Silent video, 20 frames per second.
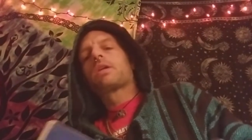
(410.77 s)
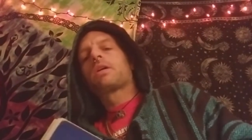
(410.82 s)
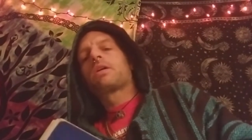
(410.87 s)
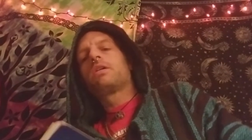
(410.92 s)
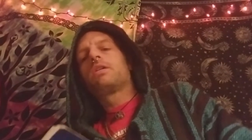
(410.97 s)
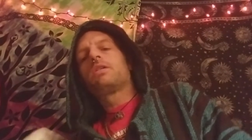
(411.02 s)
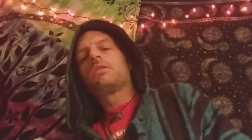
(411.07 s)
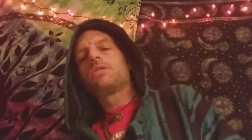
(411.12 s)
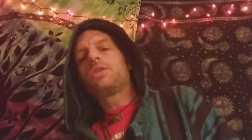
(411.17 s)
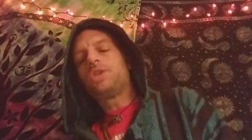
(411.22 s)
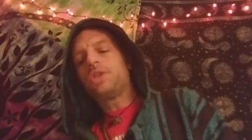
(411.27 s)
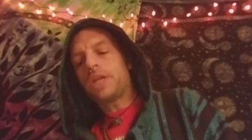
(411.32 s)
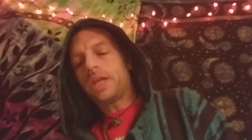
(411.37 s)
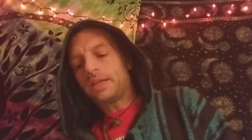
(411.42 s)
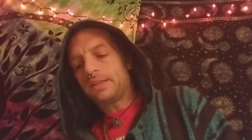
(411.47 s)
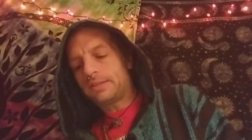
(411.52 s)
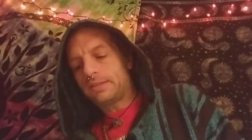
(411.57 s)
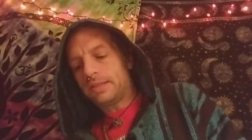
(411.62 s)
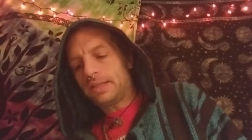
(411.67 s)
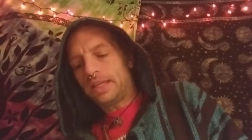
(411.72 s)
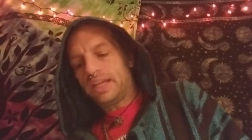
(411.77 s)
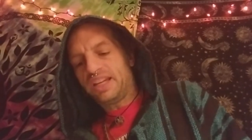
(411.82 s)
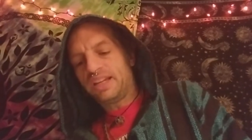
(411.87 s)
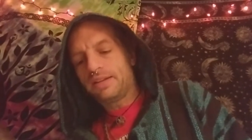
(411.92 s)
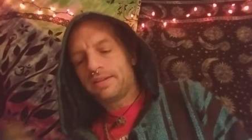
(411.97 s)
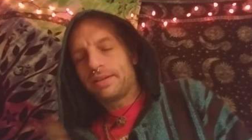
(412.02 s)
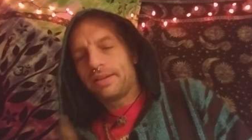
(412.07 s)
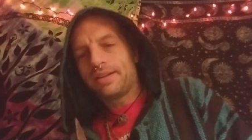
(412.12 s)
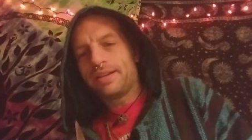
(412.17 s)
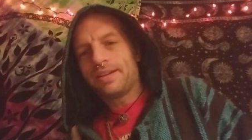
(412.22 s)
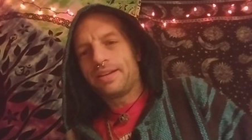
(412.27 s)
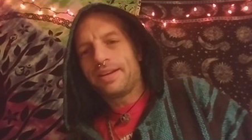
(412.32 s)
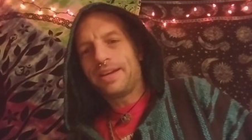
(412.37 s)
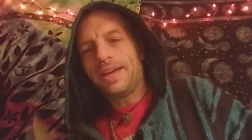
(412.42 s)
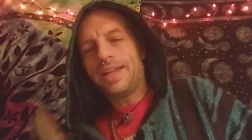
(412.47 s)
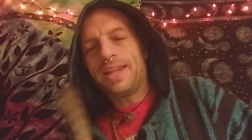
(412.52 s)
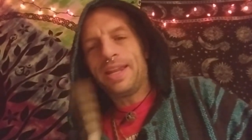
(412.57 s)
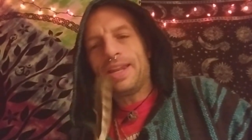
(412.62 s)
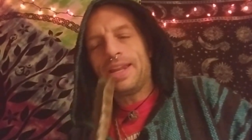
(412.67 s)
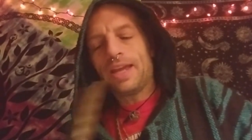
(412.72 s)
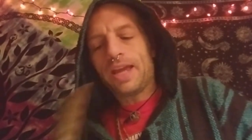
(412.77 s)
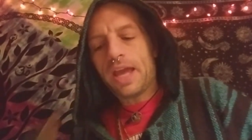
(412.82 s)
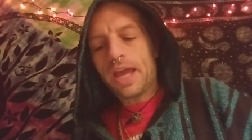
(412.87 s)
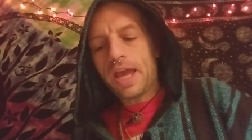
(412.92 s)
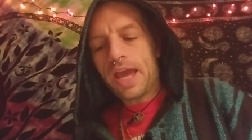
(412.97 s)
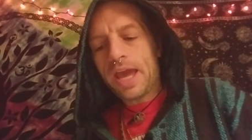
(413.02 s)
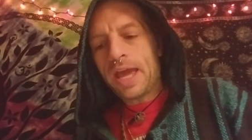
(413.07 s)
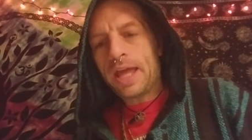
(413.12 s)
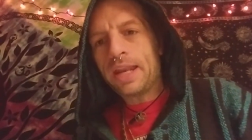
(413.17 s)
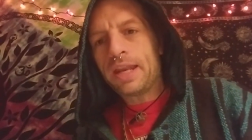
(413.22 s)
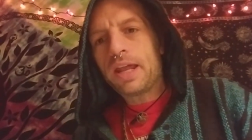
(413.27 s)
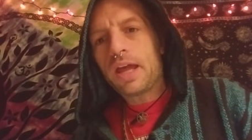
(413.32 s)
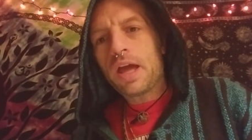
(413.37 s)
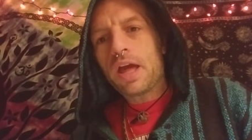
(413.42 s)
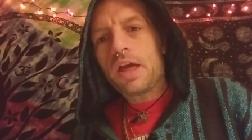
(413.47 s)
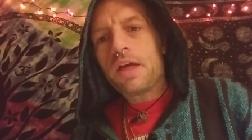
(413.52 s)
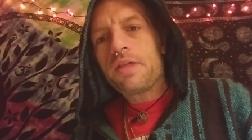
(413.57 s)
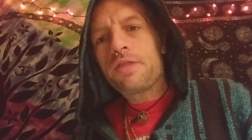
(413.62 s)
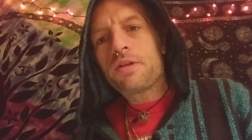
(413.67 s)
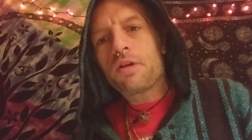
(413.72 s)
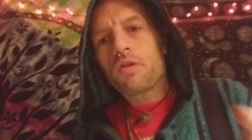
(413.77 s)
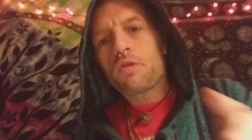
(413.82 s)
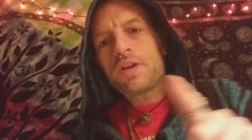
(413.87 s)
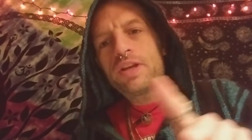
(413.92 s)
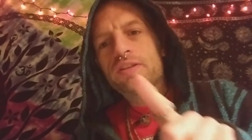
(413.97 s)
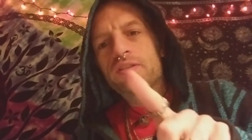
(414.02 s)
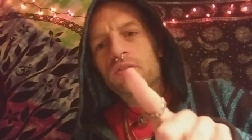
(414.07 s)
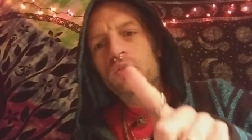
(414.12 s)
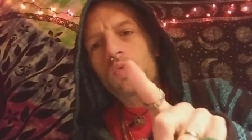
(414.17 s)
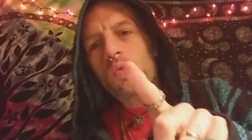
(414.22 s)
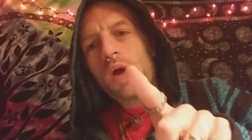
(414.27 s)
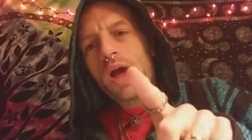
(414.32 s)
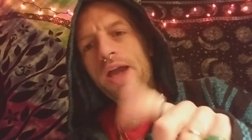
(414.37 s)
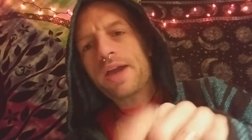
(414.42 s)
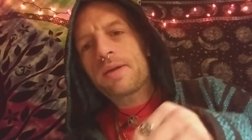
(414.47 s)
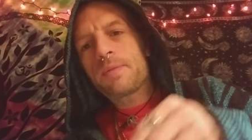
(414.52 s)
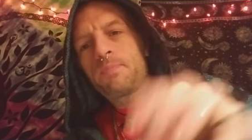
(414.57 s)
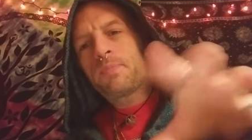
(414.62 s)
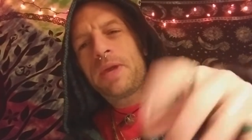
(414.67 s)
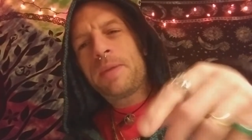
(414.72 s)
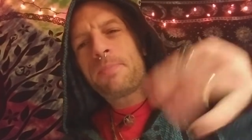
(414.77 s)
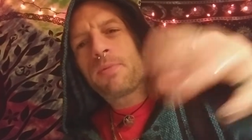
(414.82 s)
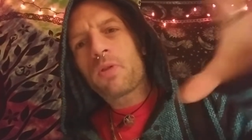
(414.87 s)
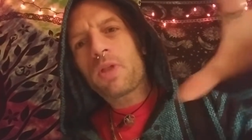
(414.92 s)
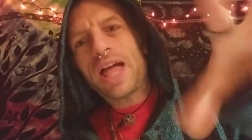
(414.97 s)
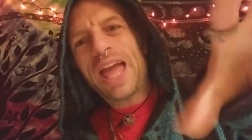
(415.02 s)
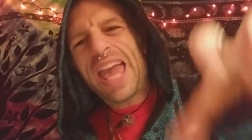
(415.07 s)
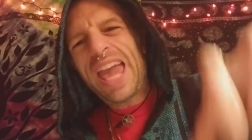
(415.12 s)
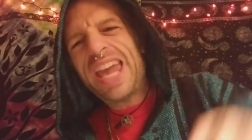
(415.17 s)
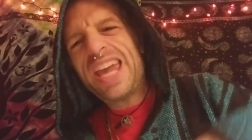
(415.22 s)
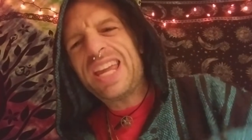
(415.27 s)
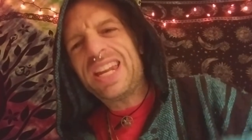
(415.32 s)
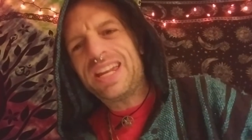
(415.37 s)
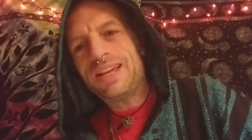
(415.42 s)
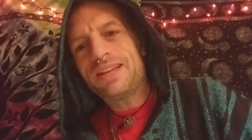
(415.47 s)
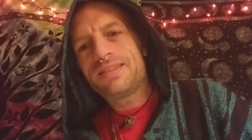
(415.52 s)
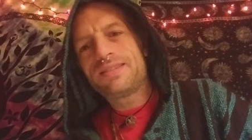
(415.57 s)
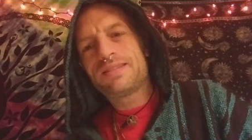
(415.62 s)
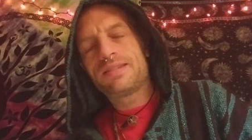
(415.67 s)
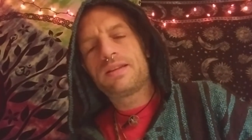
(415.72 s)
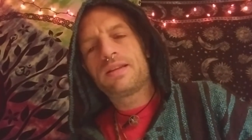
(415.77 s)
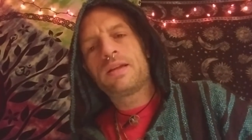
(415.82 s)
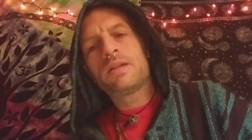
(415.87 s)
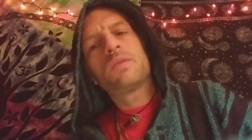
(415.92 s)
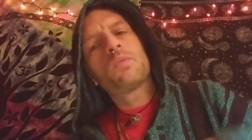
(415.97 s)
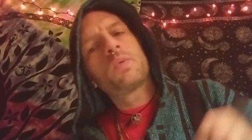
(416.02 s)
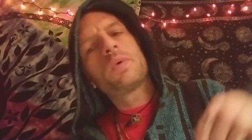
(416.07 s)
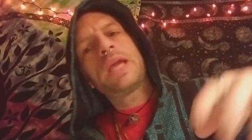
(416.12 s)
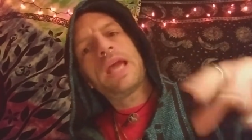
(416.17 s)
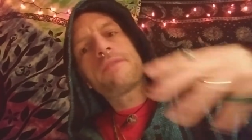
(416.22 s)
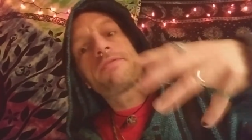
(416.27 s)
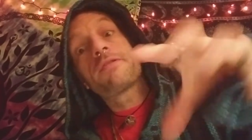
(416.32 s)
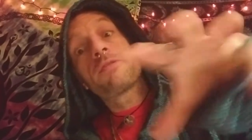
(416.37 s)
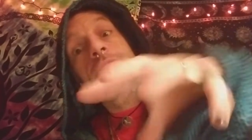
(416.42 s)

Good old JC. And the reason why people hate it, and we have to